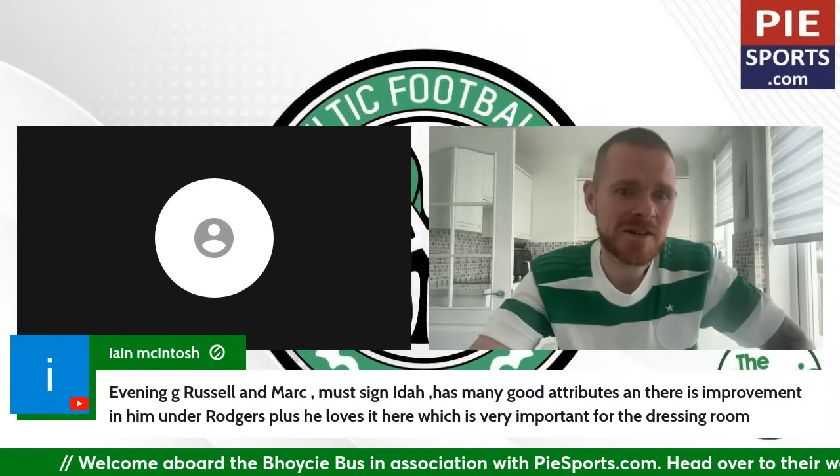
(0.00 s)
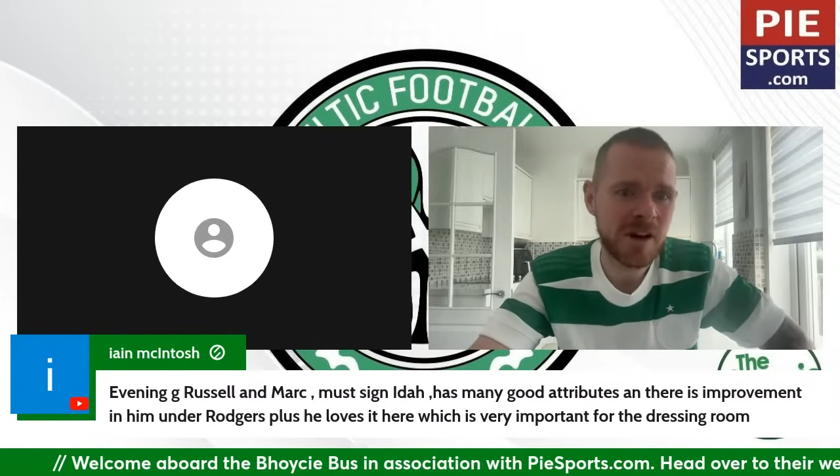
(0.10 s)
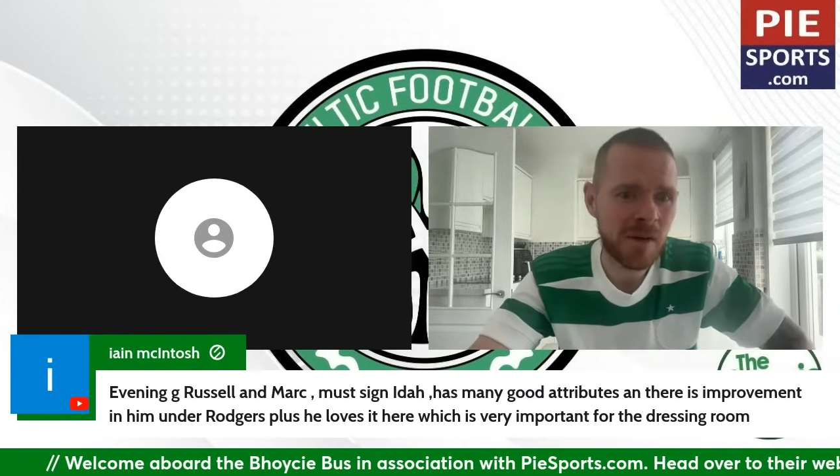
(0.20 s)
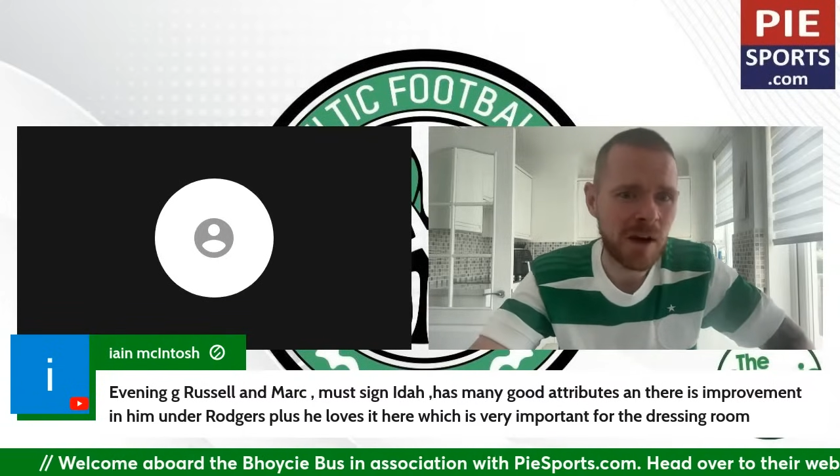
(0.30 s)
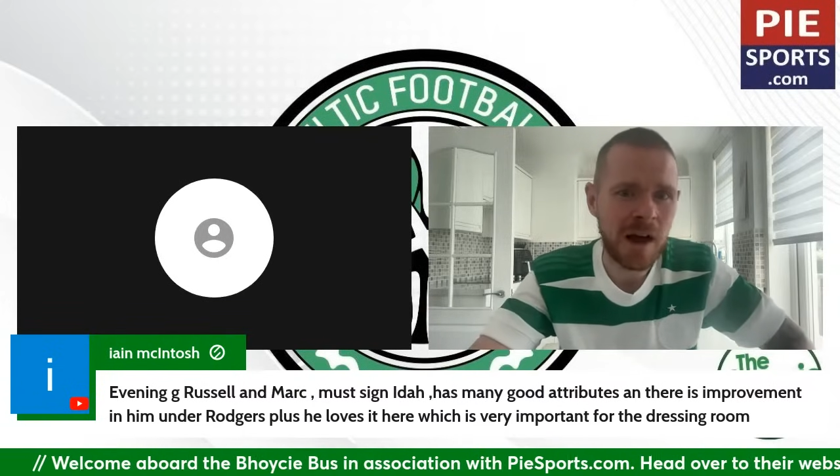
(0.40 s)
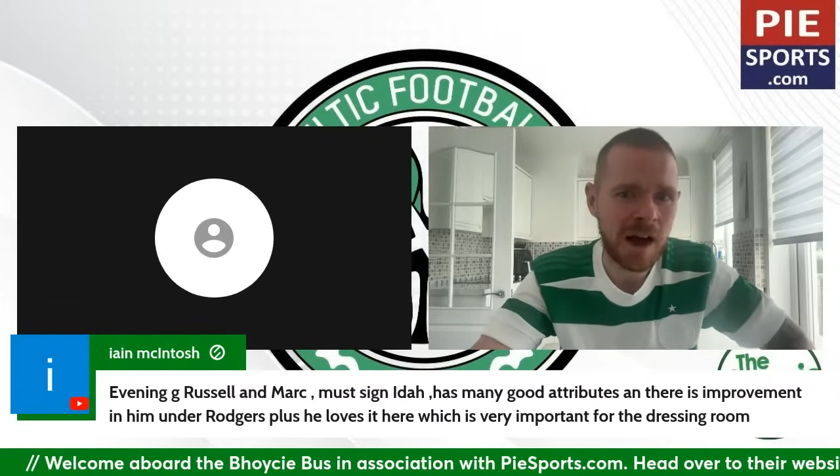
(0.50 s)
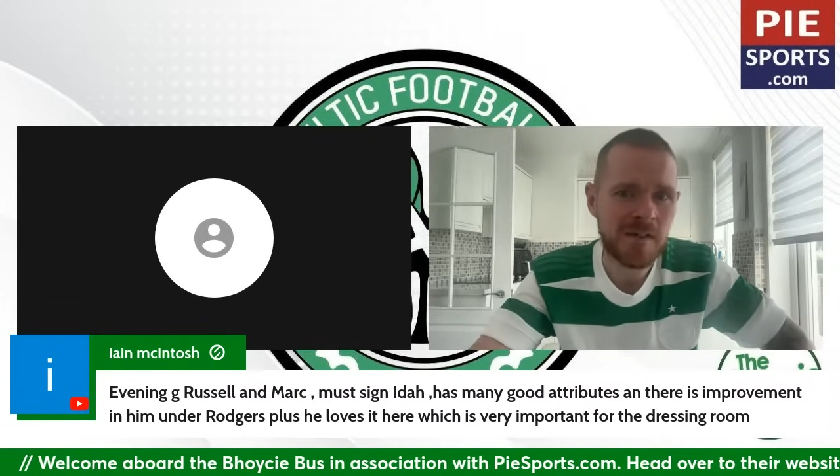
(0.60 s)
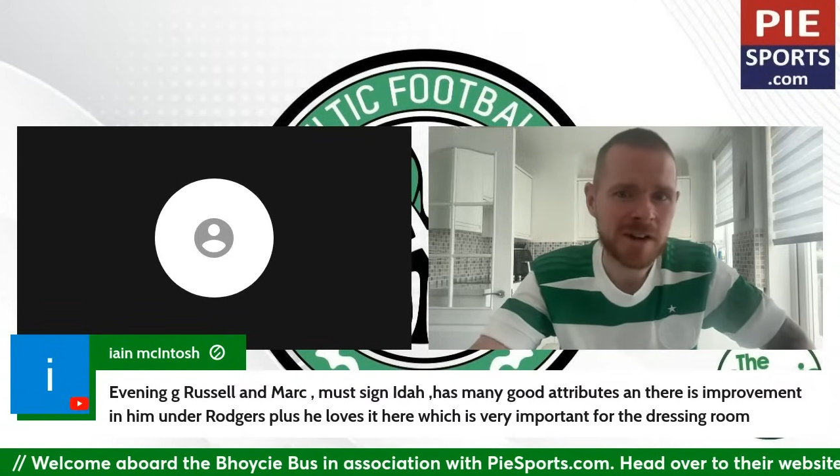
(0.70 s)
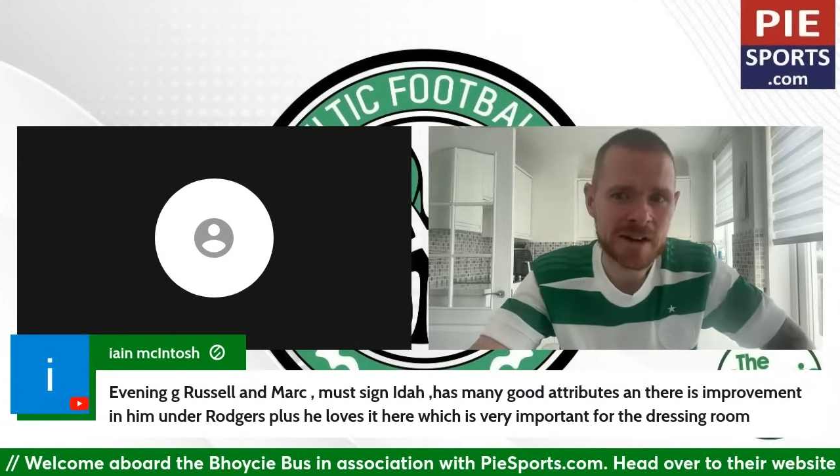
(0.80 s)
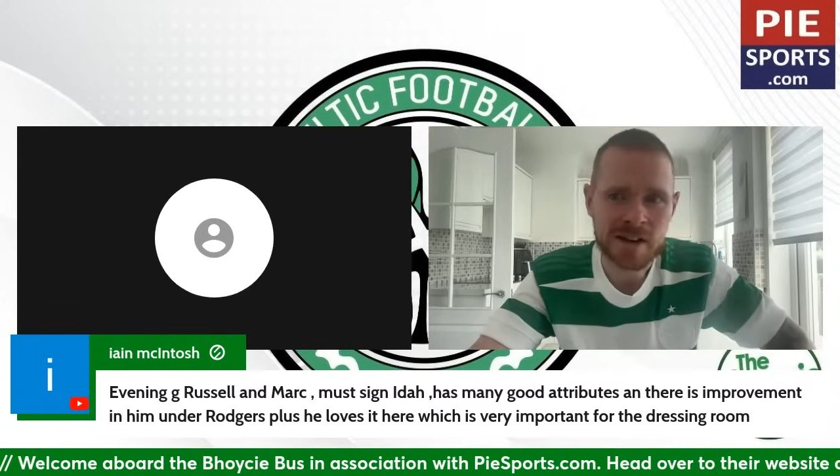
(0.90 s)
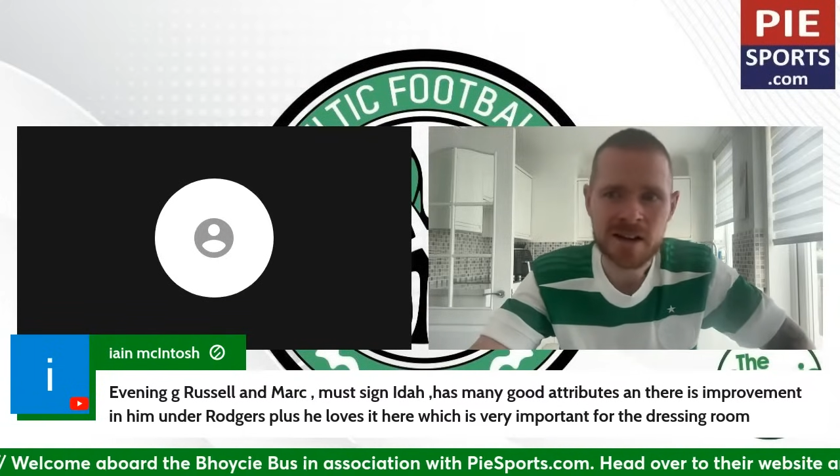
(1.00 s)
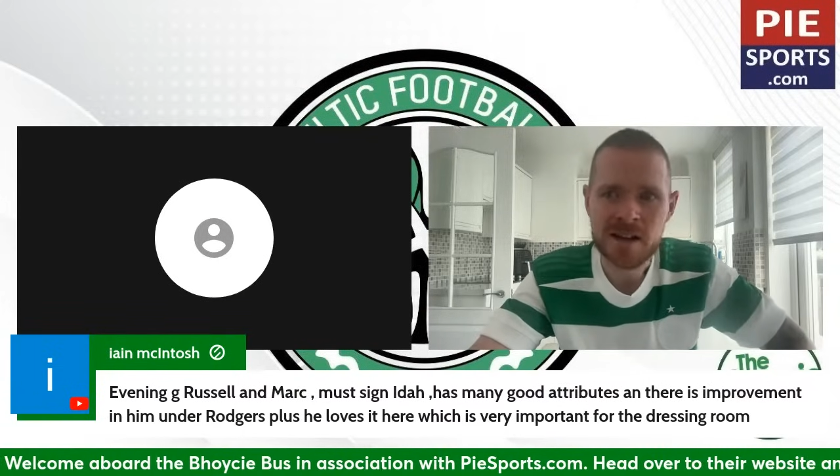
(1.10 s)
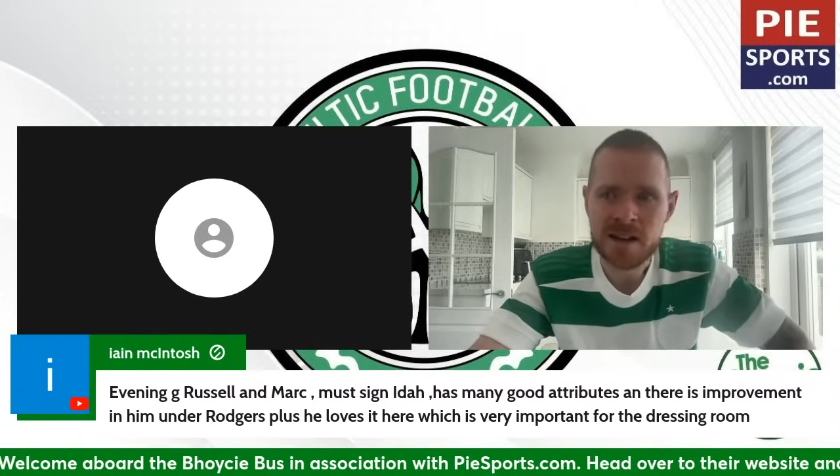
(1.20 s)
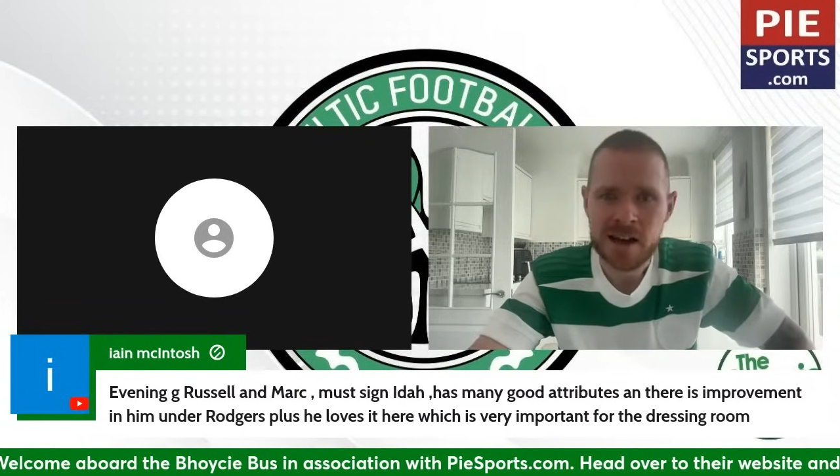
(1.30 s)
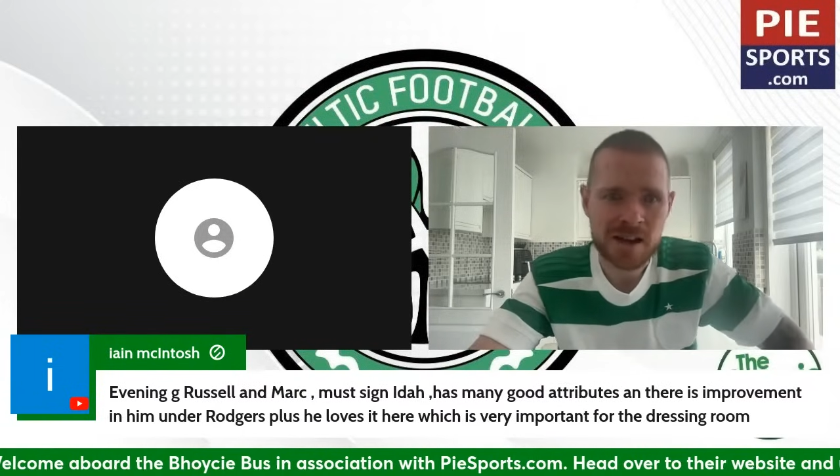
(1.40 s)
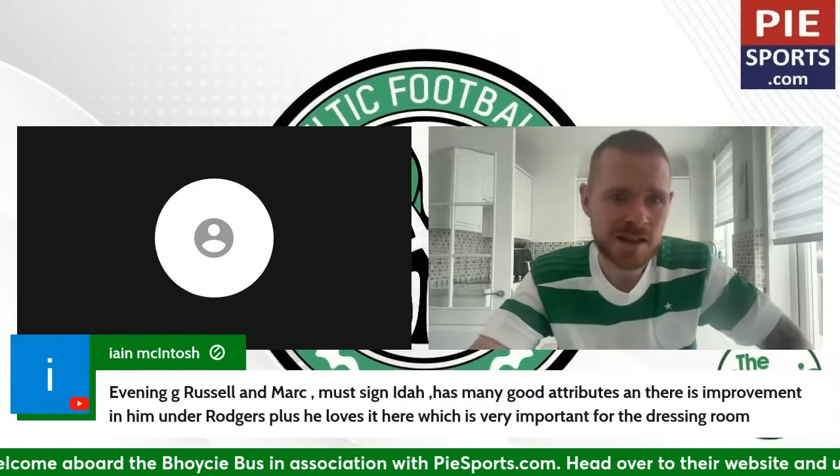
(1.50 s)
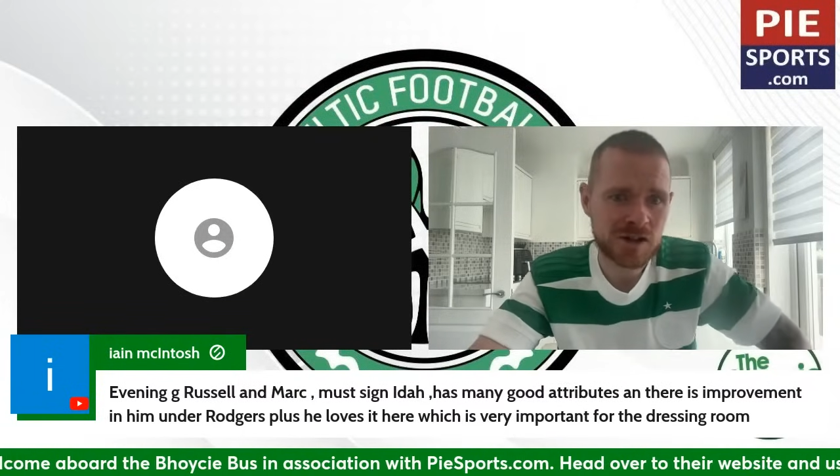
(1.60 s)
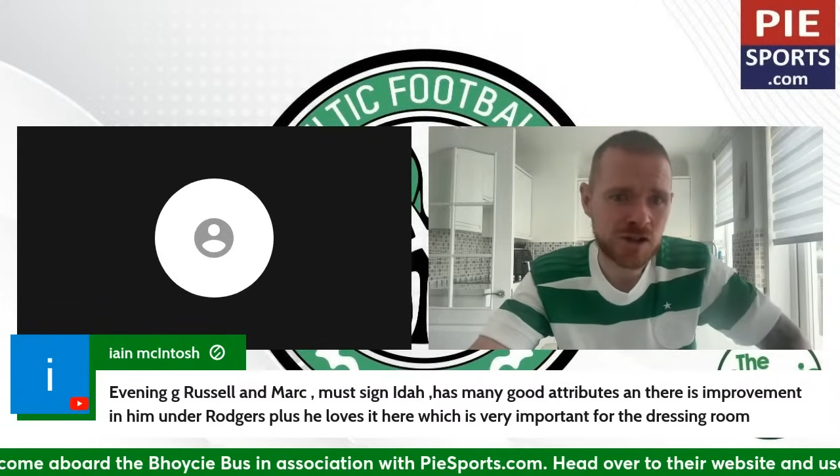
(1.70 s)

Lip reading: I think this